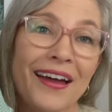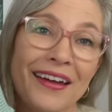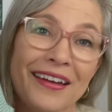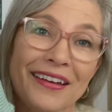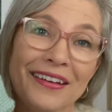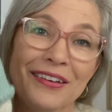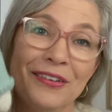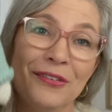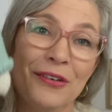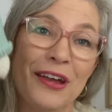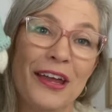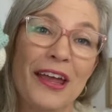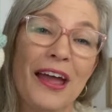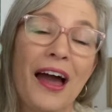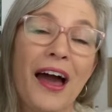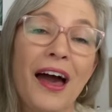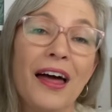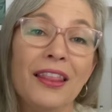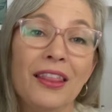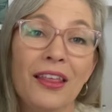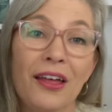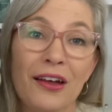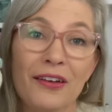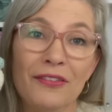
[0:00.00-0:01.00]
Anyway, I
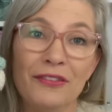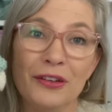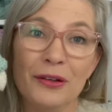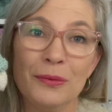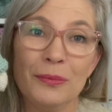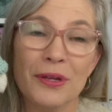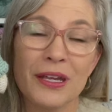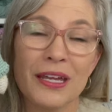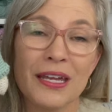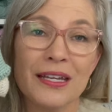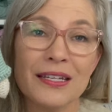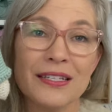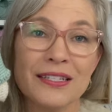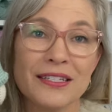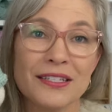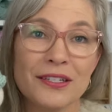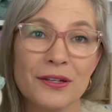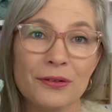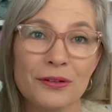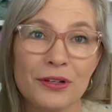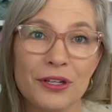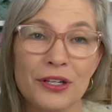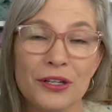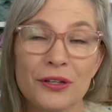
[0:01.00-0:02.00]
love him. He's
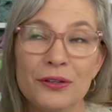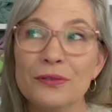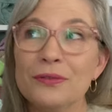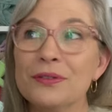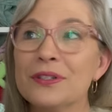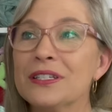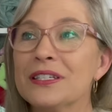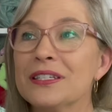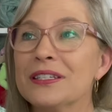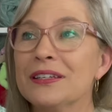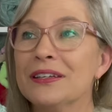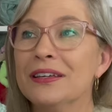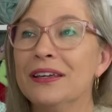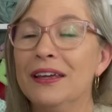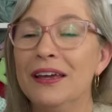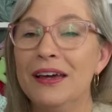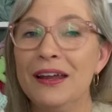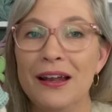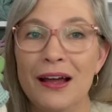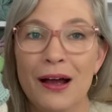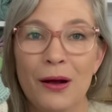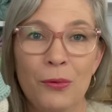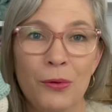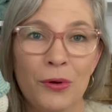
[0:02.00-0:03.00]
so cute
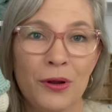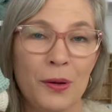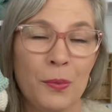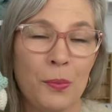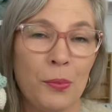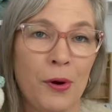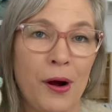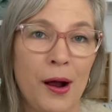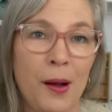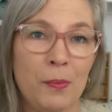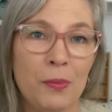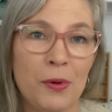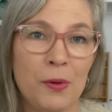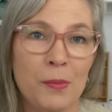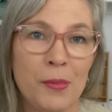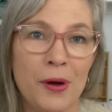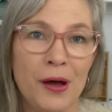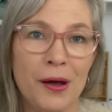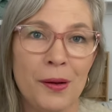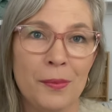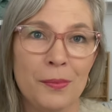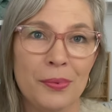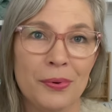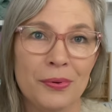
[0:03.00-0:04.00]
and I want to prop him
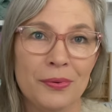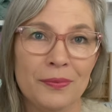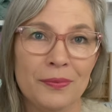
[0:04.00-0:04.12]
up.